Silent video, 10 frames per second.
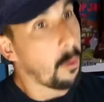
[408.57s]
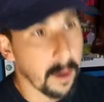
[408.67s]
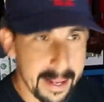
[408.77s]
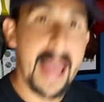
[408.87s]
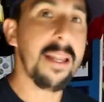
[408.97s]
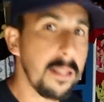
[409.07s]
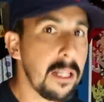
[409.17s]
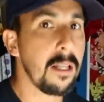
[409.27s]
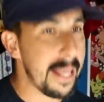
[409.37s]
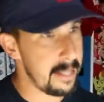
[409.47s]
we're getting a
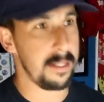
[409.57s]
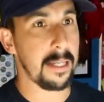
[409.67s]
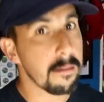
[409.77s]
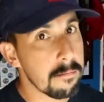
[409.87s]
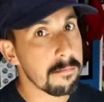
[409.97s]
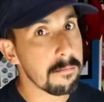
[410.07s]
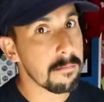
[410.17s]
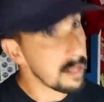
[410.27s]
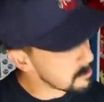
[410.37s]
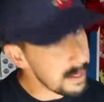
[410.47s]
little lazy.
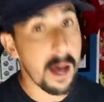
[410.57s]
Let's be